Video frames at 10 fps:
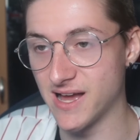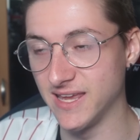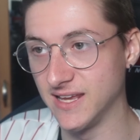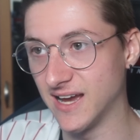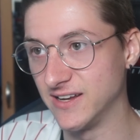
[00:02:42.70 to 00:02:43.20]

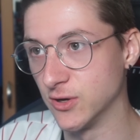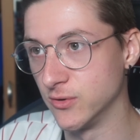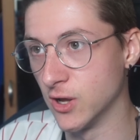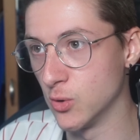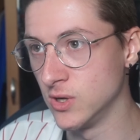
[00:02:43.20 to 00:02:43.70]
buying, I
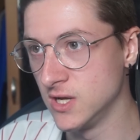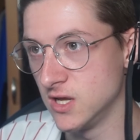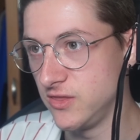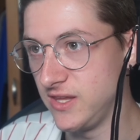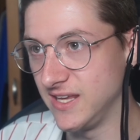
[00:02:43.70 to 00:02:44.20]
don't know,
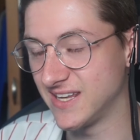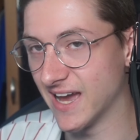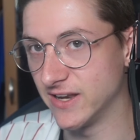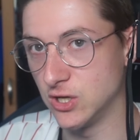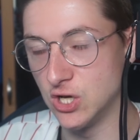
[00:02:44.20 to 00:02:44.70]
the
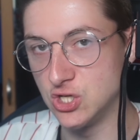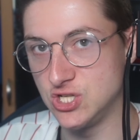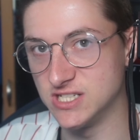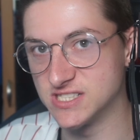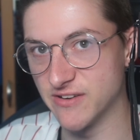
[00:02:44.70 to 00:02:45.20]
Canon
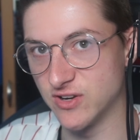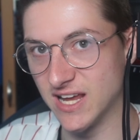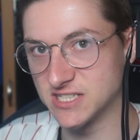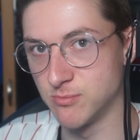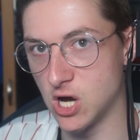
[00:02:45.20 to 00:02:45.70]

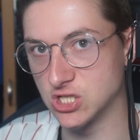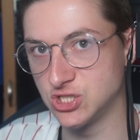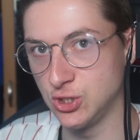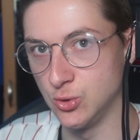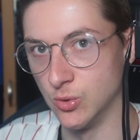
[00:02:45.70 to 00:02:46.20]
G7X
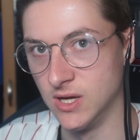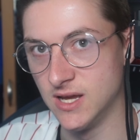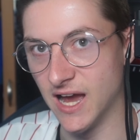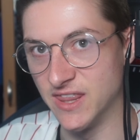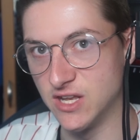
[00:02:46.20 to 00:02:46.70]
Mark II,
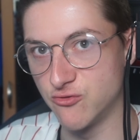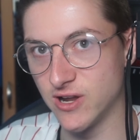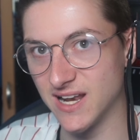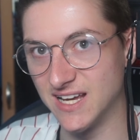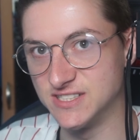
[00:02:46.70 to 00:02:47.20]
and then
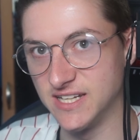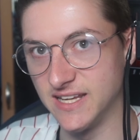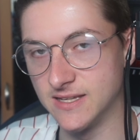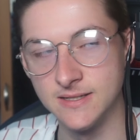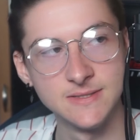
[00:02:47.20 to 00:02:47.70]

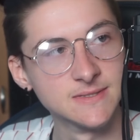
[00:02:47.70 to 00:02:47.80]
realizing